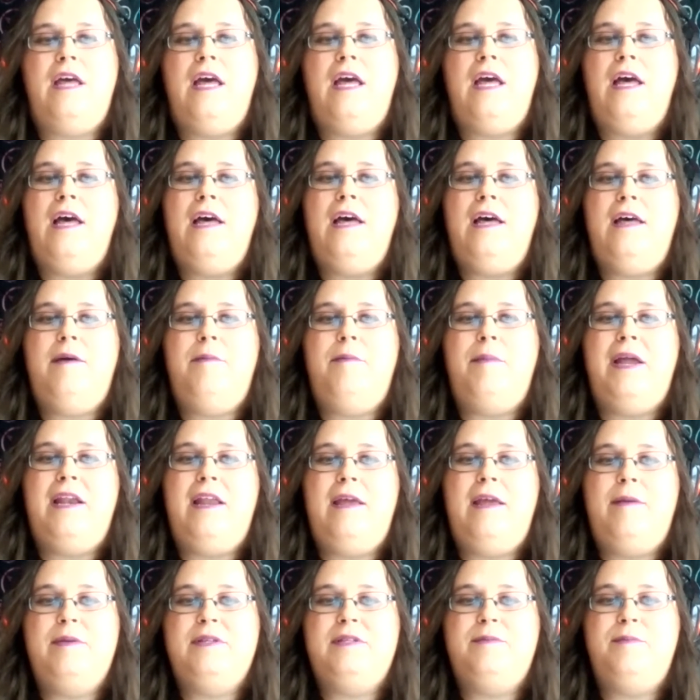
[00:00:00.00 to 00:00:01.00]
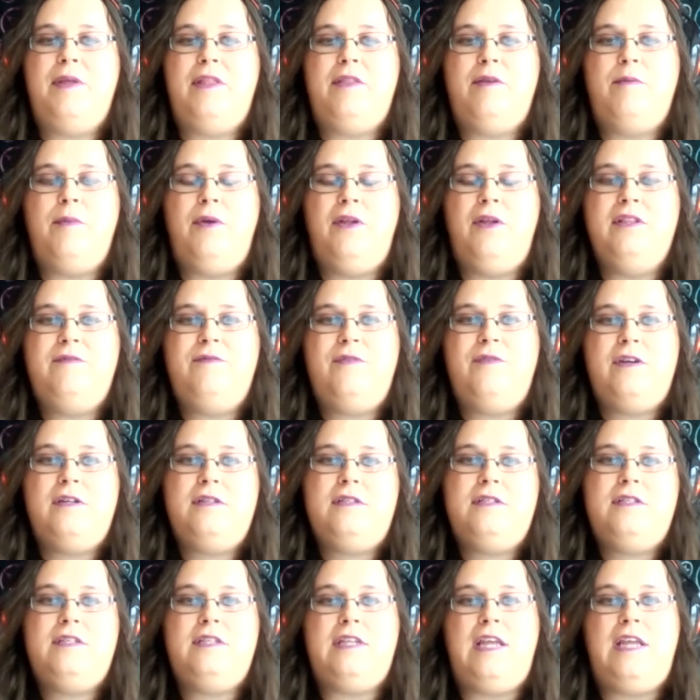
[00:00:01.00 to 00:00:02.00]
Uh, my name is Mother
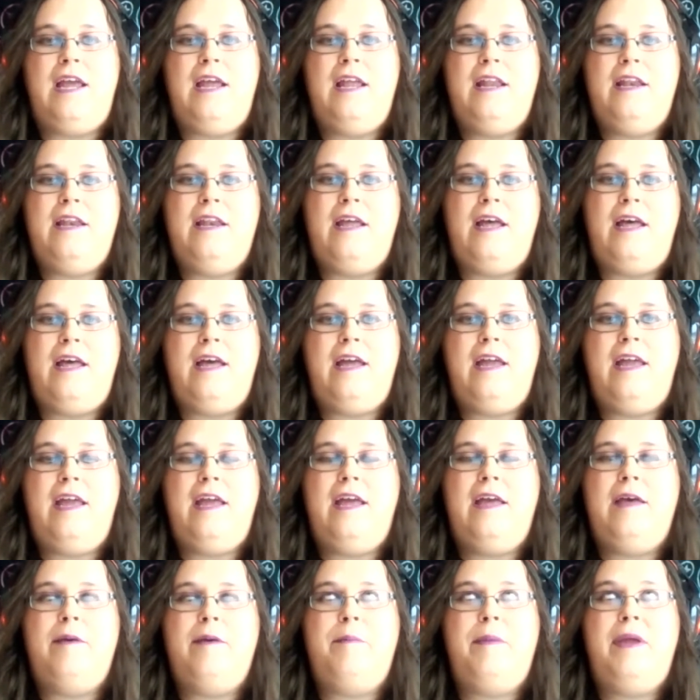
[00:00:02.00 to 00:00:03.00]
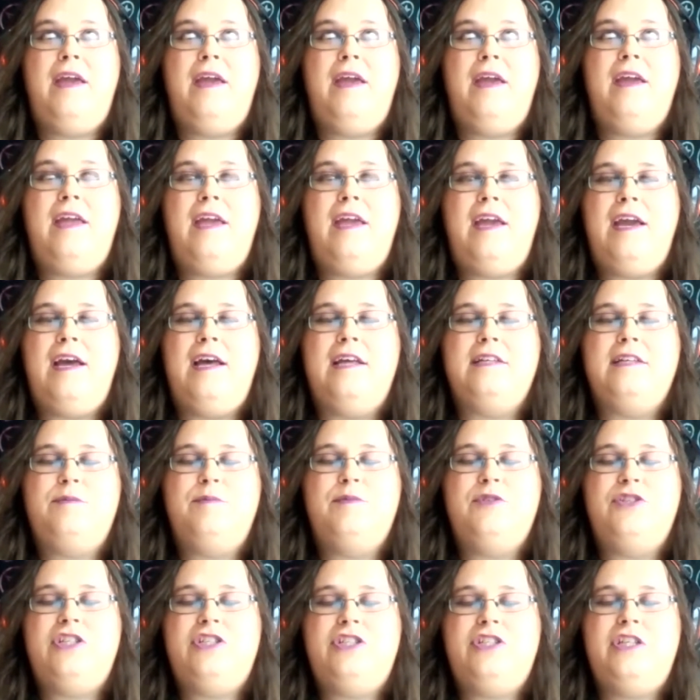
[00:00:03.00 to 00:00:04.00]
Multiverse, and I am a chaos
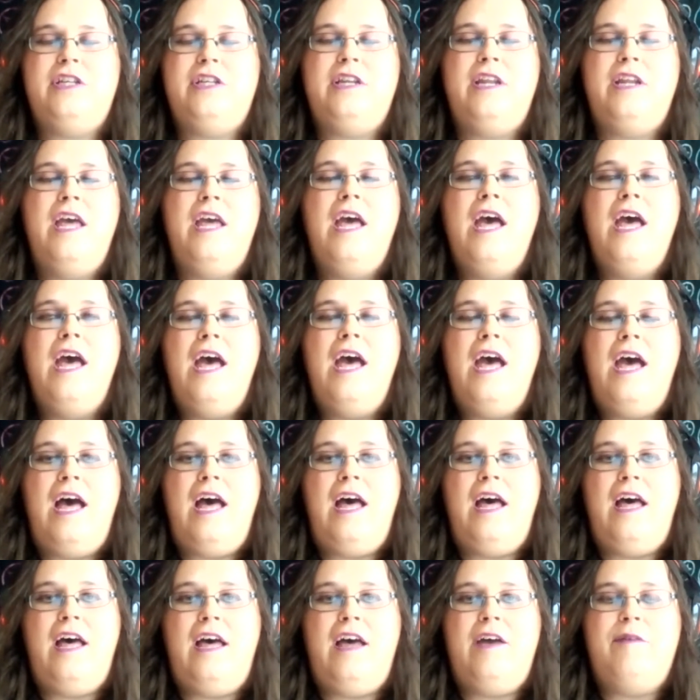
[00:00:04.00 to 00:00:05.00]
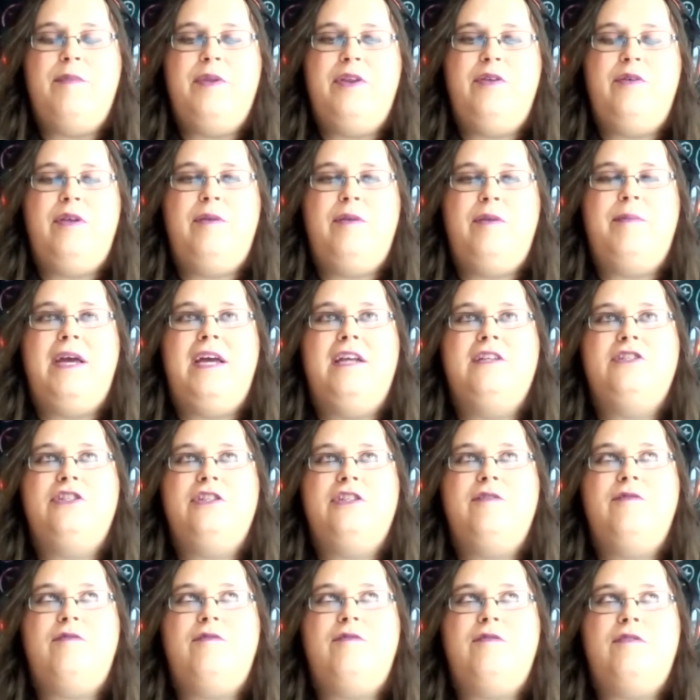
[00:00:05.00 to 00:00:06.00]
magician. I've been doing
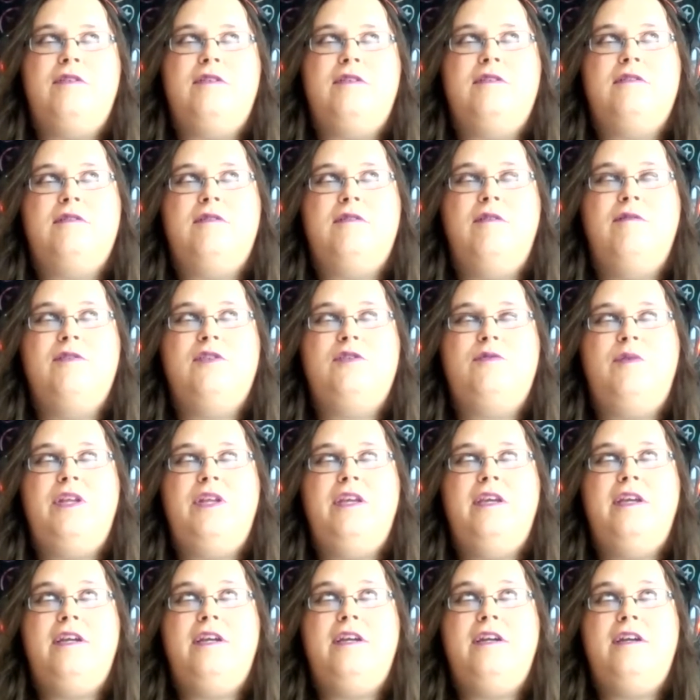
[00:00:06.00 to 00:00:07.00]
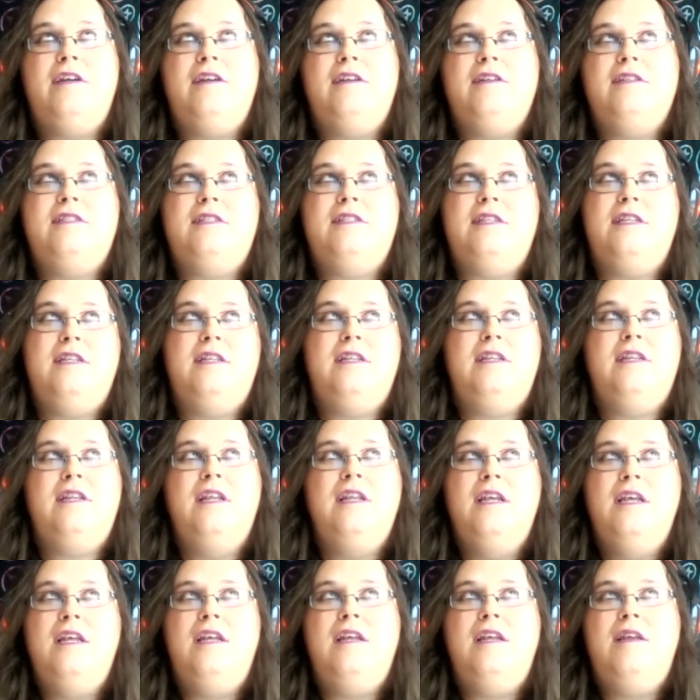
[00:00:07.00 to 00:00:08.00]
magic for over 20 years, and
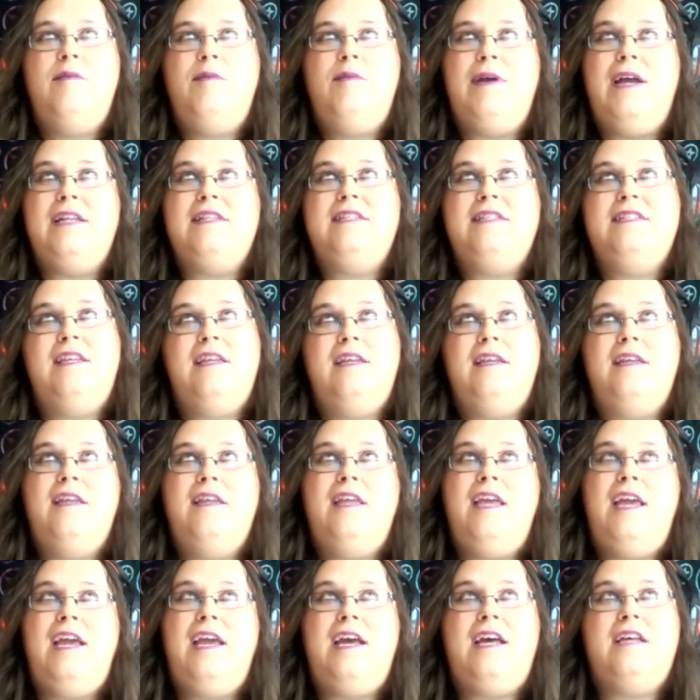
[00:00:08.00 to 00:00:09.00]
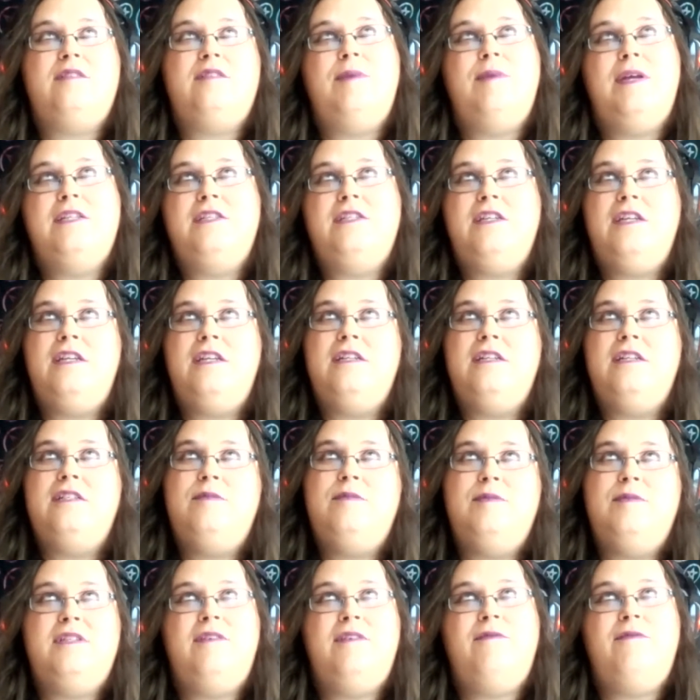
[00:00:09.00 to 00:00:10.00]
practicing chaos magic in
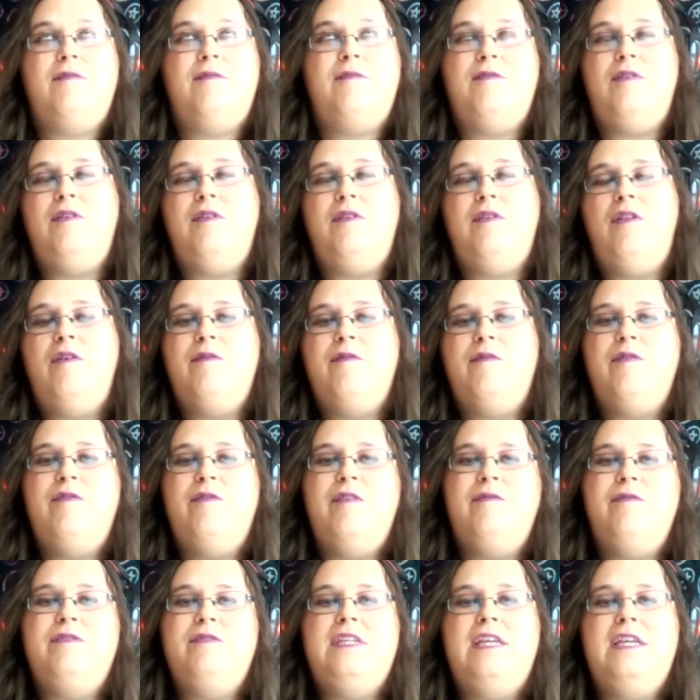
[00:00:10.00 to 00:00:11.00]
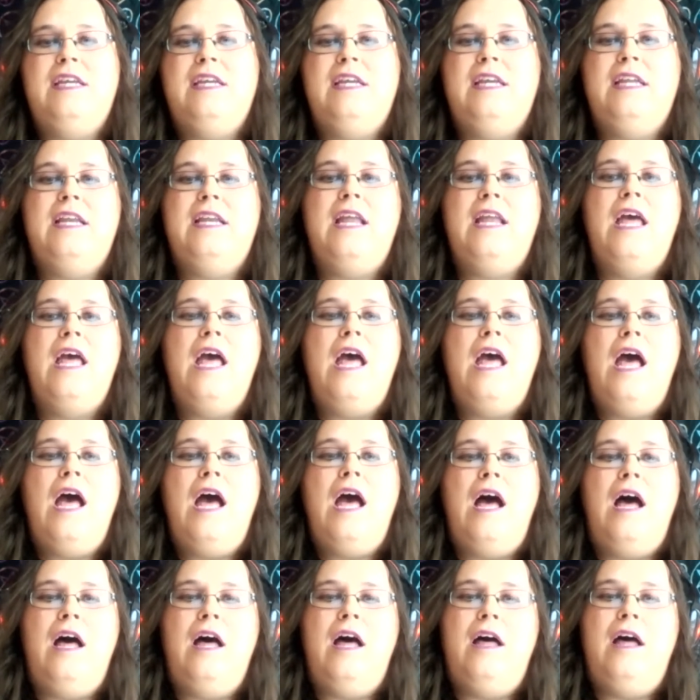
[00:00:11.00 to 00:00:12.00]
specific for a little over 15.
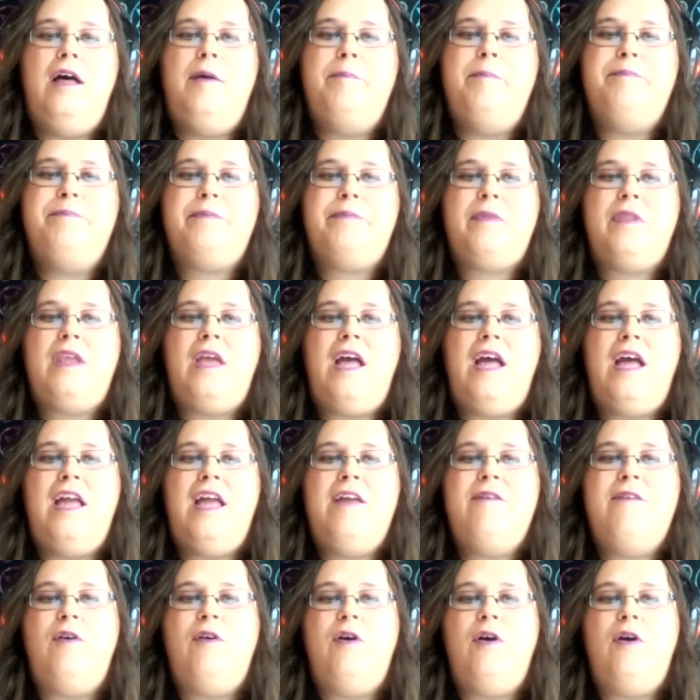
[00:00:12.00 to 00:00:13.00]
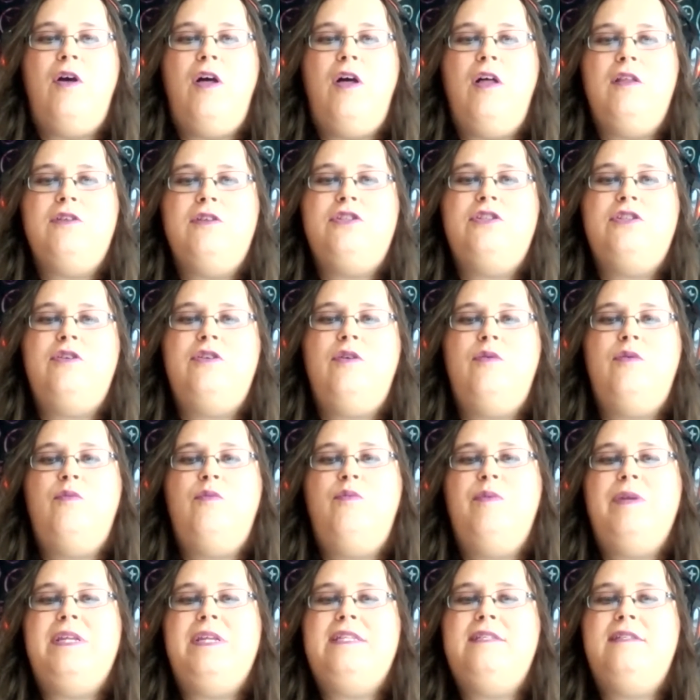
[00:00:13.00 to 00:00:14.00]
Um, I've also
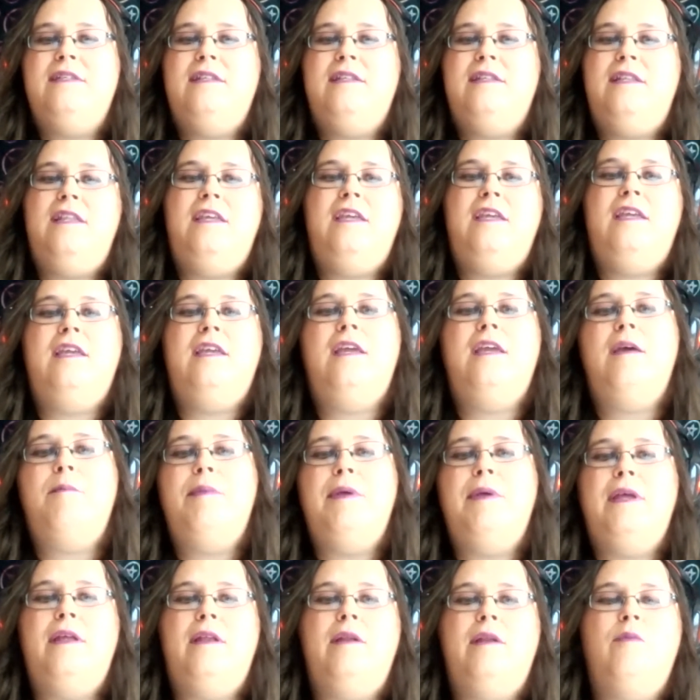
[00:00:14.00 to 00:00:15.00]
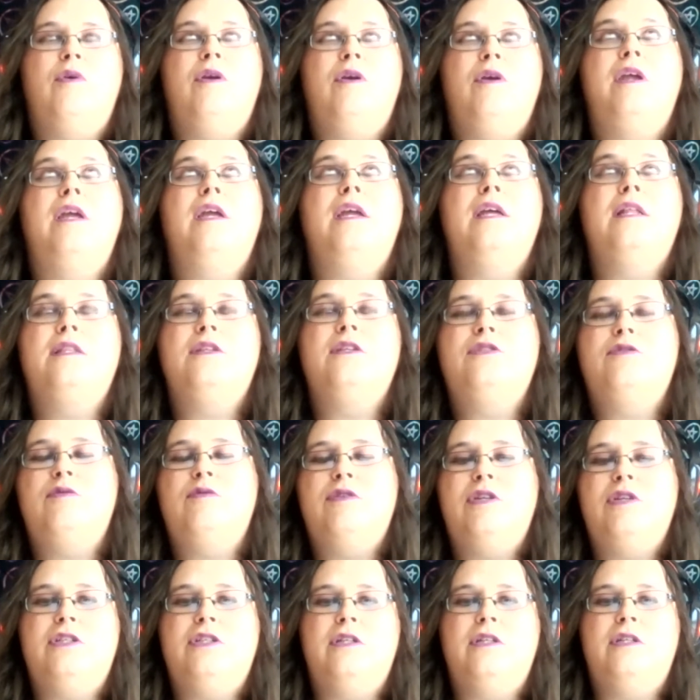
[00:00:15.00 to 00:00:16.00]
recently been working in this
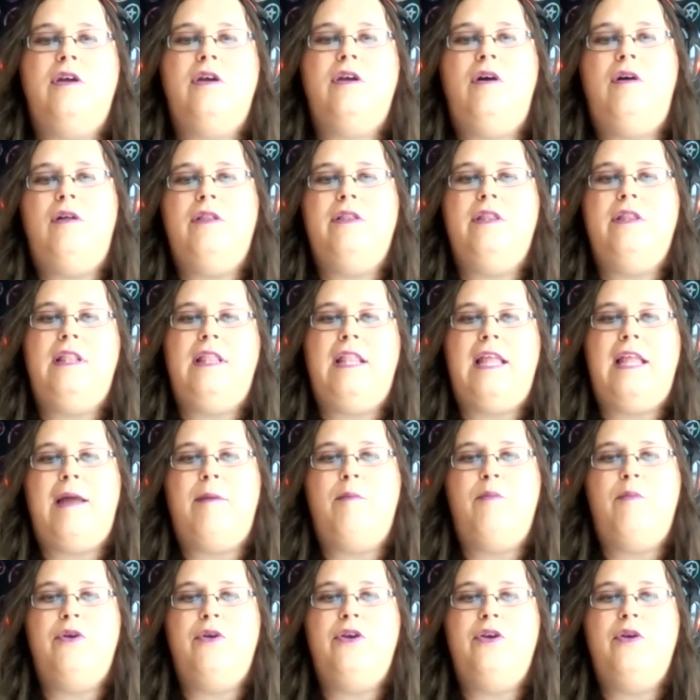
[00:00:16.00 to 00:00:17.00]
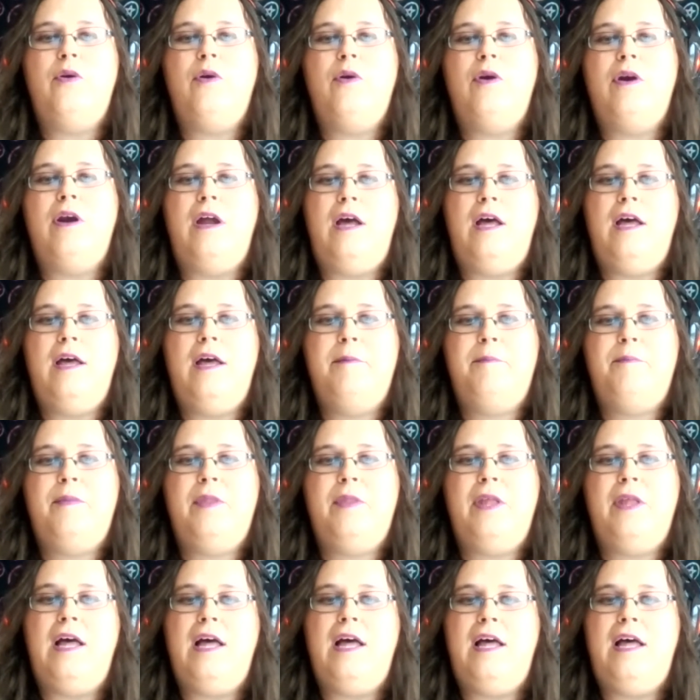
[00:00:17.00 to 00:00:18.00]
tradition called the Labradora.
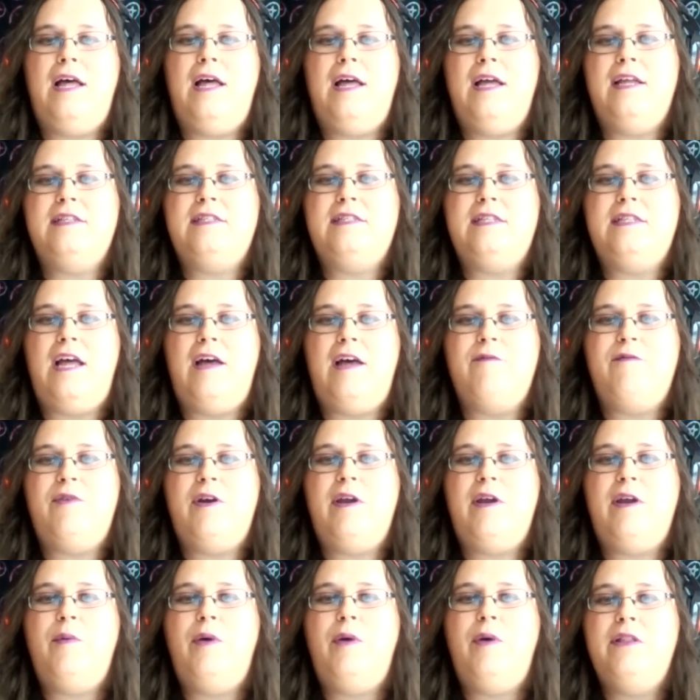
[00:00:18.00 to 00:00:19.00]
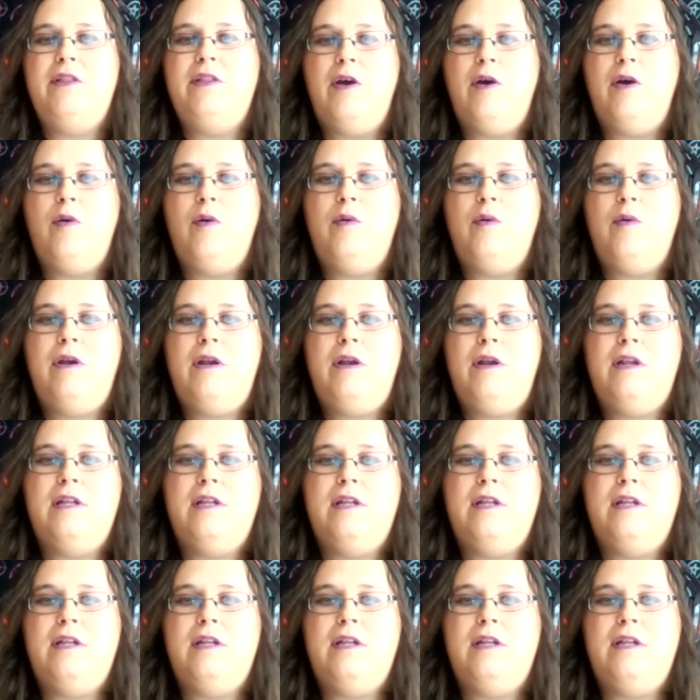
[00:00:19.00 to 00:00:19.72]
Uh, it's not very well known.